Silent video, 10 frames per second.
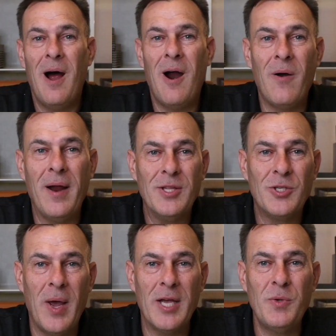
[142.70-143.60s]
All right,
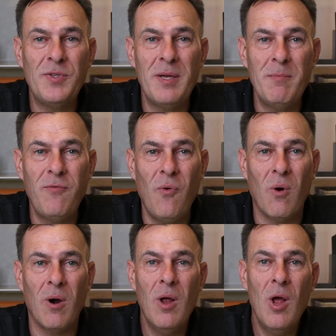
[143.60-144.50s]
so as we said
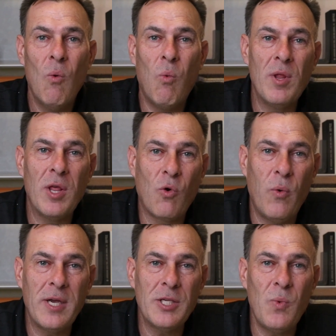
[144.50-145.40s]
before, one of the
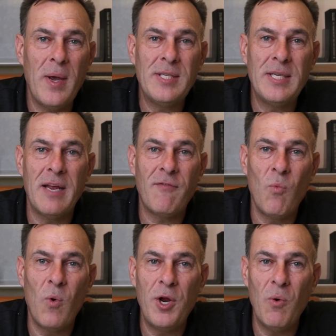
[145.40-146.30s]
quickest ways to get
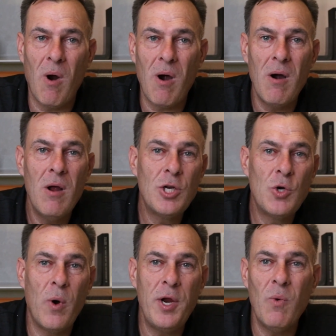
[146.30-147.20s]
from where you are
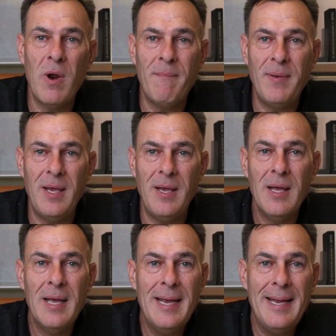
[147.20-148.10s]
to where you want to
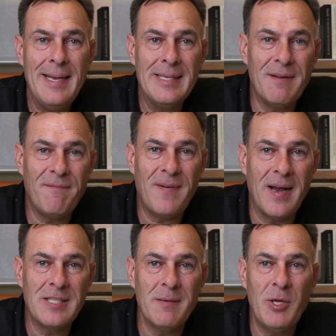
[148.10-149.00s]
be is to
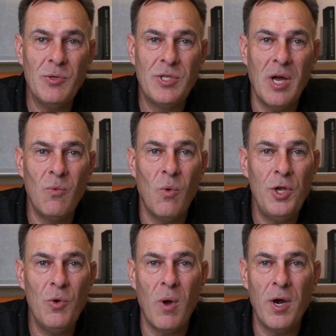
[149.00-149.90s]
find somebody who's done
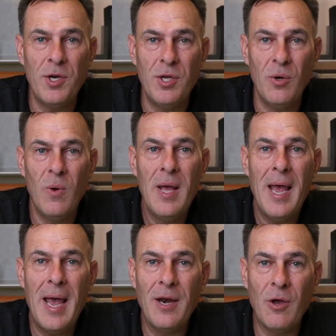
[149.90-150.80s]
what you want to do
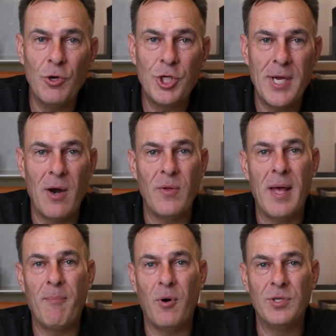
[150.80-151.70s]
and go shadow
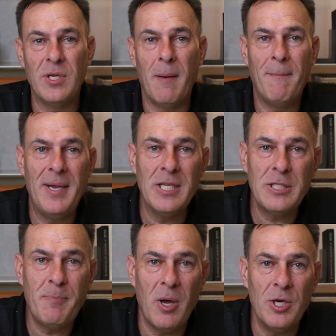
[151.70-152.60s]
that person. Be a
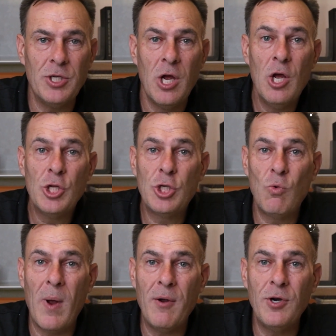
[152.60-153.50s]
sponge,
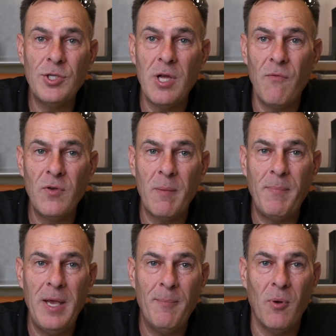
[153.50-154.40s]
surround yourself with the
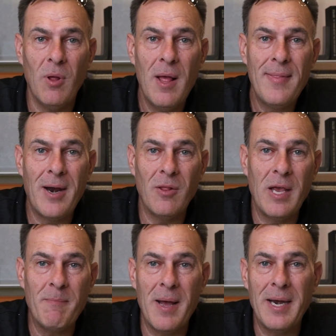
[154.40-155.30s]
people that are
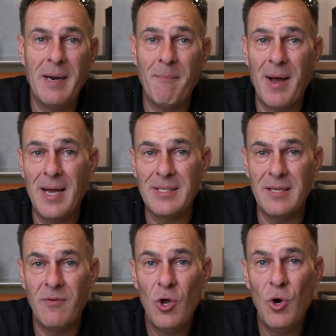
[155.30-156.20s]
like-minded and
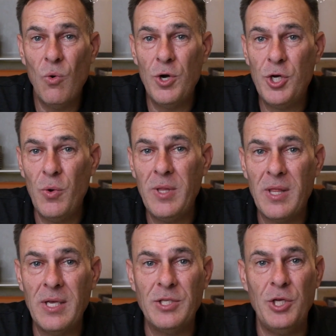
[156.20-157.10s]
positive who are doing the
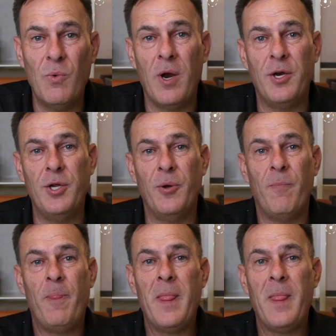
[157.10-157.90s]
things that you want to do.